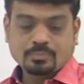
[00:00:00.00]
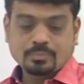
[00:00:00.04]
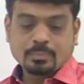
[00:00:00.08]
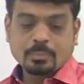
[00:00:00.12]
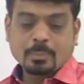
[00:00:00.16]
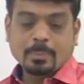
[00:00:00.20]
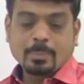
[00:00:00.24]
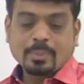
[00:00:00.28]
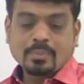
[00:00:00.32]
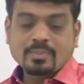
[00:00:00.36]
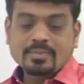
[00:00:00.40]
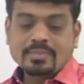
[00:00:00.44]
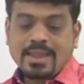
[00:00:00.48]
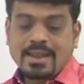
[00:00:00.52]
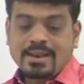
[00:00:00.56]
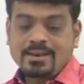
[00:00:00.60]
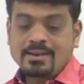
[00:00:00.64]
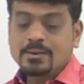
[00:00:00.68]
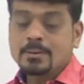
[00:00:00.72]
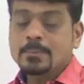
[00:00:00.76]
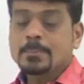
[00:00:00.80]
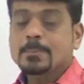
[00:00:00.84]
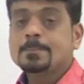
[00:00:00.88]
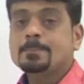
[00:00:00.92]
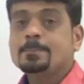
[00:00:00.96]

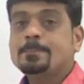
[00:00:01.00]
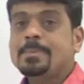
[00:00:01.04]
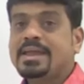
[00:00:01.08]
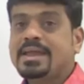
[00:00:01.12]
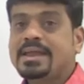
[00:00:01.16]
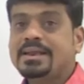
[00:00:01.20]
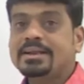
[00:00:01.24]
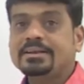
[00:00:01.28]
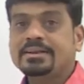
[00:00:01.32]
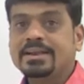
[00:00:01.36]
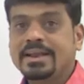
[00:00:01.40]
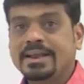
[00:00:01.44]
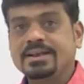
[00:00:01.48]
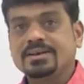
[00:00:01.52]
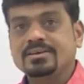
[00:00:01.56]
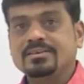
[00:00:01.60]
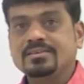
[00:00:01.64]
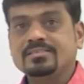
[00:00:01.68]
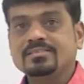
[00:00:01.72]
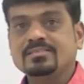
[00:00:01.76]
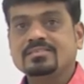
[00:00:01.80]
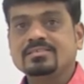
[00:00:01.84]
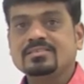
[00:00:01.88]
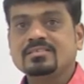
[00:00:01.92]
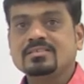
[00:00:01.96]
Then,
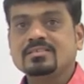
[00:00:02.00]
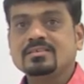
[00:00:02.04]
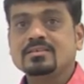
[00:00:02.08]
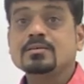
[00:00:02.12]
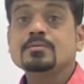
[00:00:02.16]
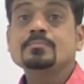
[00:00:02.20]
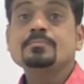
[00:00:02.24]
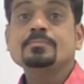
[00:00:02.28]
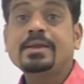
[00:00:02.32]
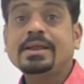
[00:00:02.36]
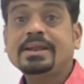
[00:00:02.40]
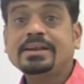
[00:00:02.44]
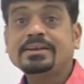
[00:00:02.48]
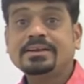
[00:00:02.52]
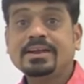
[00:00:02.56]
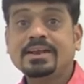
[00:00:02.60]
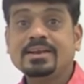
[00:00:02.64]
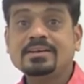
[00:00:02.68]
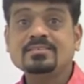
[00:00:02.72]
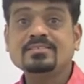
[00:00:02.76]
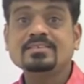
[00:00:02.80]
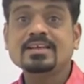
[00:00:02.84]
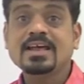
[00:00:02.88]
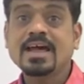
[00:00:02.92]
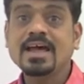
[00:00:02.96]
patents.
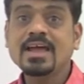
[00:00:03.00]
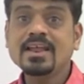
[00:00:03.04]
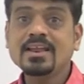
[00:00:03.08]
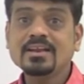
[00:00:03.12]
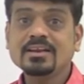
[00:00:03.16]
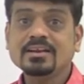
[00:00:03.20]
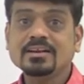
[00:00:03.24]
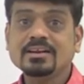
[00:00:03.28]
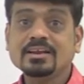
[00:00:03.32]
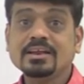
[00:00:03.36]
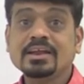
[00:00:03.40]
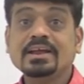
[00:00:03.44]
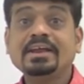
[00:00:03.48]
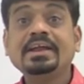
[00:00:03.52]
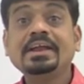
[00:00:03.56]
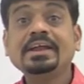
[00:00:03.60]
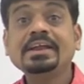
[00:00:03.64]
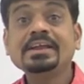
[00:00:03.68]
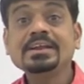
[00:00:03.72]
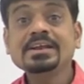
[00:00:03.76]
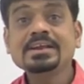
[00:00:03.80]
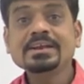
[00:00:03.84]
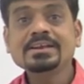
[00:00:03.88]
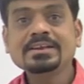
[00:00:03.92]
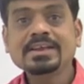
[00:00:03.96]
Patents are
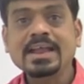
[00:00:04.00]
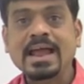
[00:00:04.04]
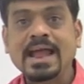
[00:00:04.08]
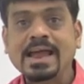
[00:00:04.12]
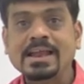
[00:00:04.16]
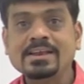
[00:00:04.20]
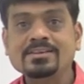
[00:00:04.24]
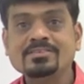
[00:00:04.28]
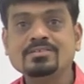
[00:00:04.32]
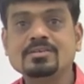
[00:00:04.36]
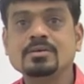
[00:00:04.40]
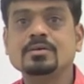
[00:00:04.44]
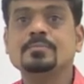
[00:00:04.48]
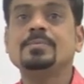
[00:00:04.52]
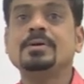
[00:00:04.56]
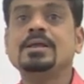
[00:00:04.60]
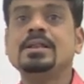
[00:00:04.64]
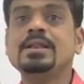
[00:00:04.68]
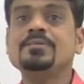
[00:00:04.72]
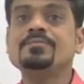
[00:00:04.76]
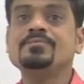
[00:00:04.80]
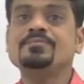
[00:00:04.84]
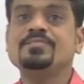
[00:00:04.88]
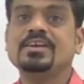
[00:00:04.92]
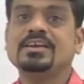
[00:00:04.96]

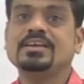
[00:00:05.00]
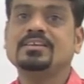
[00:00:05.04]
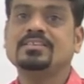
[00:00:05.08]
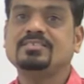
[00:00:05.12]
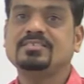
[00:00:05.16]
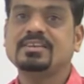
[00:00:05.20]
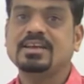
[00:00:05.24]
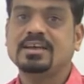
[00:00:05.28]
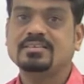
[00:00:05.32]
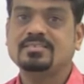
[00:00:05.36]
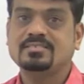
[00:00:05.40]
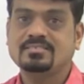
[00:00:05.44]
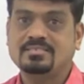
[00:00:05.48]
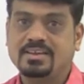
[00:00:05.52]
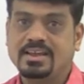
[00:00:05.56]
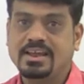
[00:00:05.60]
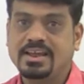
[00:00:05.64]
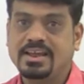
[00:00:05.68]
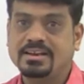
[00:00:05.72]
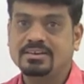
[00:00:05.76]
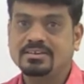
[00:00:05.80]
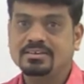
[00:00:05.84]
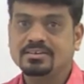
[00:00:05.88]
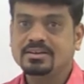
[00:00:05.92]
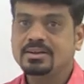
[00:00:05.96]
intangible fixed
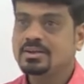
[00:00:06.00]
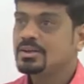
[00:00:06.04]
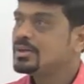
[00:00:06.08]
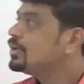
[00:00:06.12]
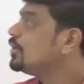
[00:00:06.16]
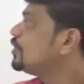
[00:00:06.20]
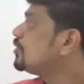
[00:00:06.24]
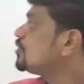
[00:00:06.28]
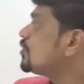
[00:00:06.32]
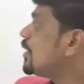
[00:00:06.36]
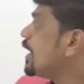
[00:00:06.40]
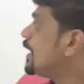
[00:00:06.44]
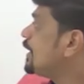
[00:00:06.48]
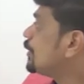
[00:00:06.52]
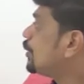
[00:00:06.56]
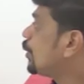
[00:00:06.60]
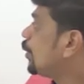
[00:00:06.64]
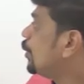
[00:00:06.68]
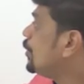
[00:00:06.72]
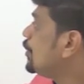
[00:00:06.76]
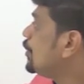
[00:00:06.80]
asset. So, I told you